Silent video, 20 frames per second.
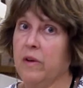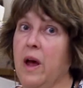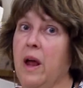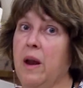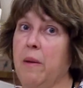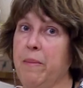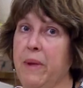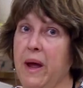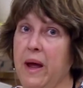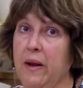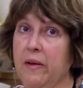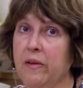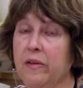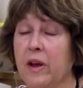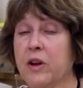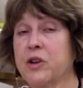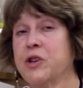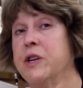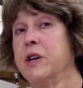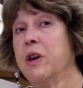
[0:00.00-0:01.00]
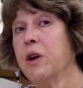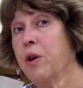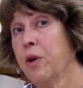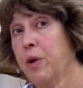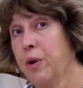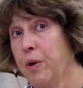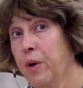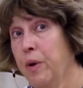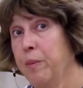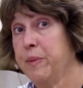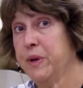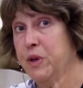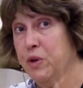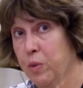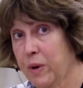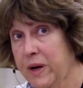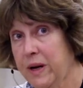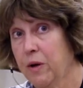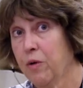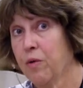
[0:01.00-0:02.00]
colour patterns actually occur
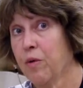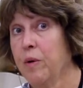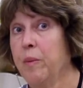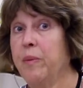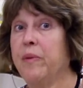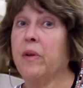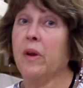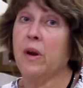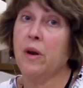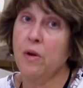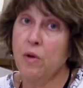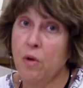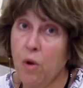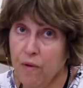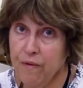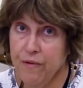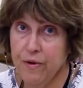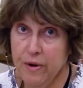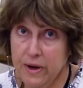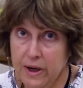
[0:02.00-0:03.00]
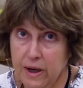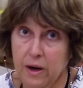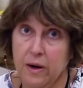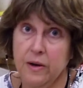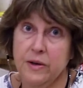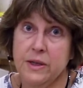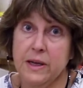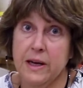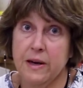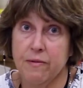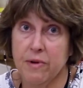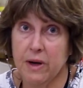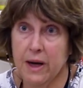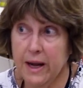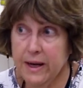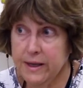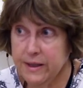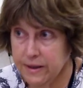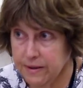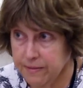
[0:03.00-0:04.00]
between groups that are not very closely
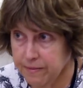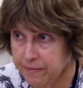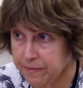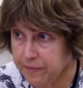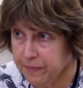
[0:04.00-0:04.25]
related.